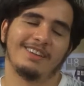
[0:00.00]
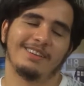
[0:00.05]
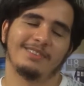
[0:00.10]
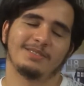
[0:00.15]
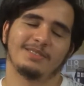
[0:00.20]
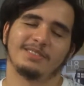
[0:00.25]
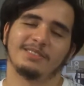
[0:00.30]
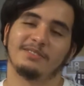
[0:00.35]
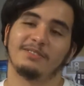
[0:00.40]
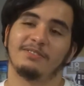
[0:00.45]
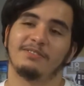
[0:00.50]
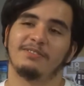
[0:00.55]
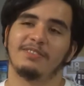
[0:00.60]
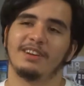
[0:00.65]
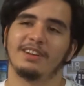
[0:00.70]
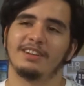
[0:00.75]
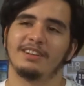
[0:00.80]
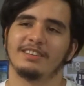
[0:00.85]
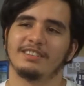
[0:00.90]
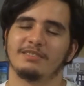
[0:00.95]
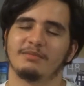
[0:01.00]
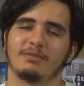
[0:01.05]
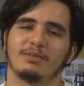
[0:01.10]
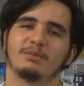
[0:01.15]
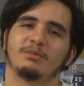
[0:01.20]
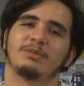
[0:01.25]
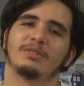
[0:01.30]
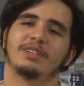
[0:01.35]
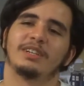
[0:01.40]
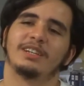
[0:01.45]
That was the funniest
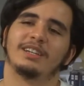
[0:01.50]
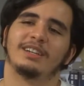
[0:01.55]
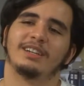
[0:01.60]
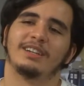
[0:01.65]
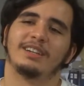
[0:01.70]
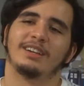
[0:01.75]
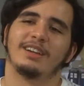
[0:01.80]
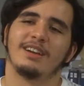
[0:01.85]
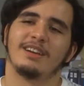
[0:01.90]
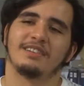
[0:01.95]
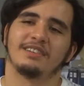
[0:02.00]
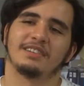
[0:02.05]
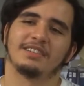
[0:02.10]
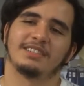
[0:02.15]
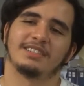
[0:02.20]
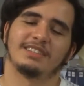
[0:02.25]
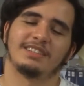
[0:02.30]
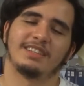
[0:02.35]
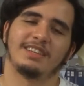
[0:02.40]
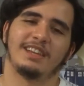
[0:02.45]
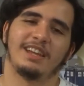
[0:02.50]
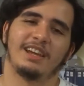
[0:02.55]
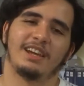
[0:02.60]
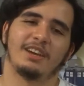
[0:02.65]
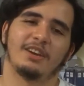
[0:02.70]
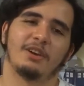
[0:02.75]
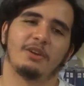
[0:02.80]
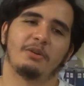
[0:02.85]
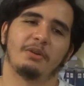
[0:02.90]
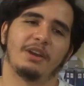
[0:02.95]
memory, because he let
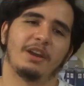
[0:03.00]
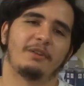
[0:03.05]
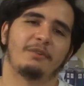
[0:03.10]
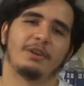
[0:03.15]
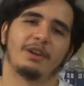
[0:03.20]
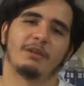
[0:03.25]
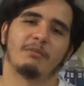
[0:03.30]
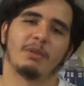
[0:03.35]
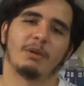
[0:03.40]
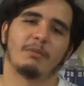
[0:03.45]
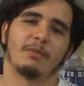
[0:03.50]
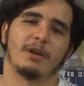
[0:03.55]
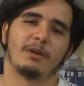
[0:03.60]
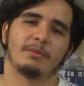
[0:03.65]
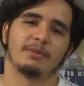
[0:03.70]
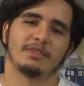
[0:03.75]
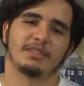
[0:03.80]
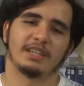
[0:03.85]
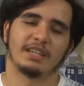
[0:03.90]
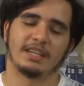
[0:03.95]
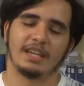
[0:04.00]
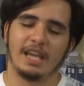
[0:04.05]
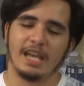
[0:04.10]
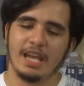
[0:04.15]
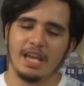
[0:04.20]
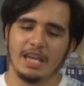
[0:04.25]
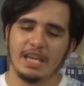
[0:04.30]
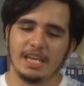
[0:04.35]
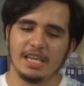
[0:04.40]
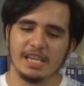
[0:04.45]
go, and I ran to my mom. He's like,
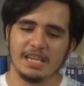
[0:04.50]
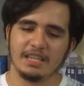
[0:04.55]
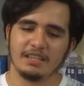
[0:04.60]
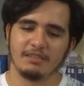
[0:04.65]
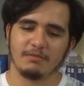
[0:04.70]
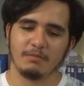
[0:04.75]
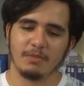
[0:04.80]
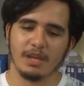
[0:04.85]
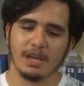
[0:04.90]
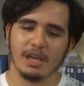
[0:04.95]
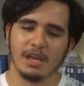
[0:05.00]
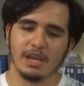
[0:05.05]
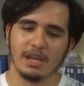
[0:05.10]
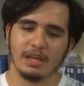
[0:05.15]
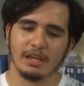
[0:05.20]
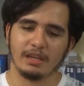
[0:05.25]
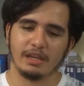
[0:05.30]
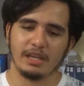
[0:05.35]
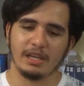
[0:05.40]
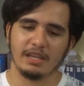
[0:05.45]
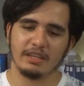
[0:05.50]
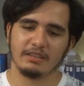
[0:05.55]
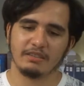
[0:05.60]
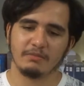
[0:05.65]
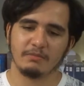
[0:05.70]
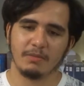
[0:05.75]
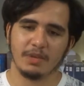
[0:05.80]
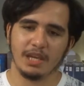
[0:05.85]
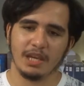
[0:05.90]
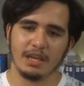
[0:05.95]
"He's mean. He's
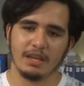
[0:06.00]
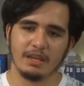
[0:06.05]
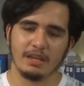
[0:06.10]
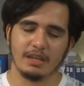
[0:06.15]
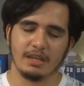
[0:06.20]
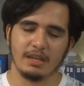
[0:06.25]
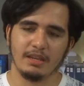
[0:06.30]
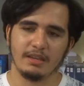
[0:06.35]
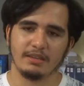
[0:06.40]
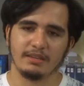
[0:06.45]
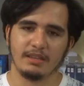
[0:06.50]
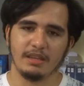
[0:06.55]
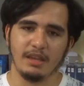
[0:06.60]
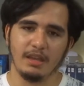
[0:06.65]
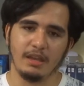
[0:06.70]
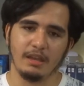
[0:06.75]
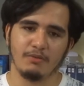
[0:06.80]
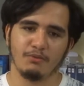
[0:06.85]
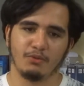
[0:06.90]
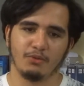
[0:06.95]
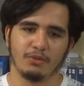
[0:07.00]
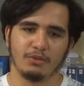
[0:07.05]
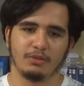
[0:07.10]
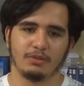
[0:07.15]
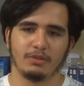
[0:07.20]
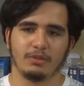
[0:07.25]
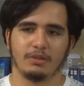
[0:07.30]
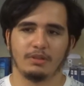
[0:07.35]
mean. He's evil."